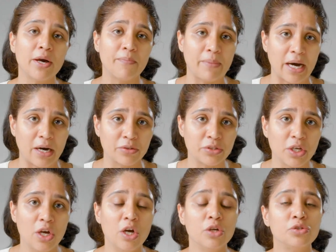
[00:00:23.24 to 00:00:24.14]
about
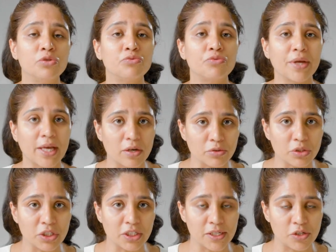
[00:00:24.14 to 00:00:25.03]
to
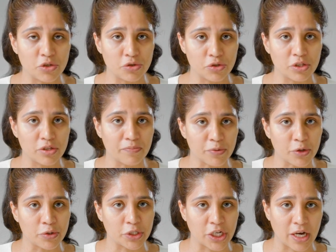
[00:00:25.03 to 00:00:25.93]
reconstitute the
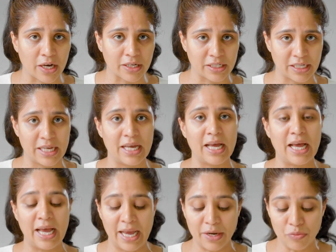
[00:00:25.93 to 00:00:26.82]
product,
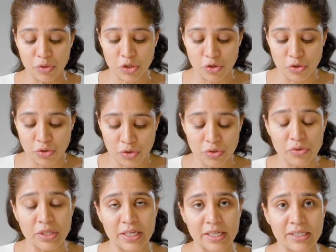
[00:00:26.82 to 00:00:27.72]
and we should
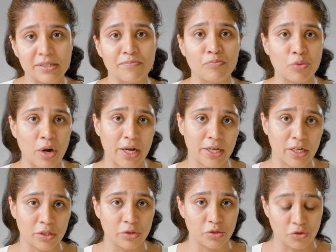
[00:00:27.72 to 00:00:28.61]
do this
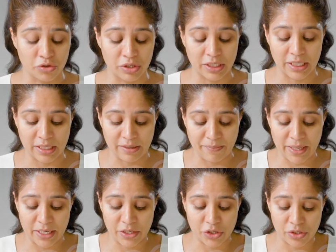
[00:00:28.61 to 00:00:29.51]
prior to treating the
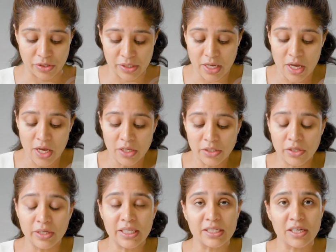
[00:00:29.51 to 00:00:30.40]
patient.
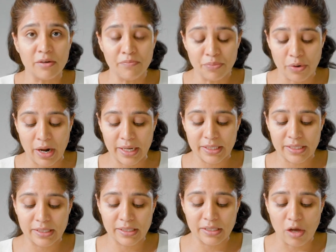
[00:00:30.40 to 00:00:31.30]
So it
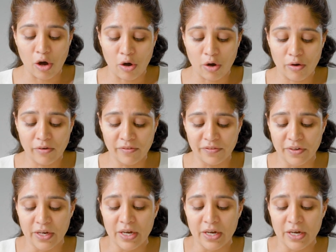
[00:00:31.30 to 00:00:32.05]
comprises of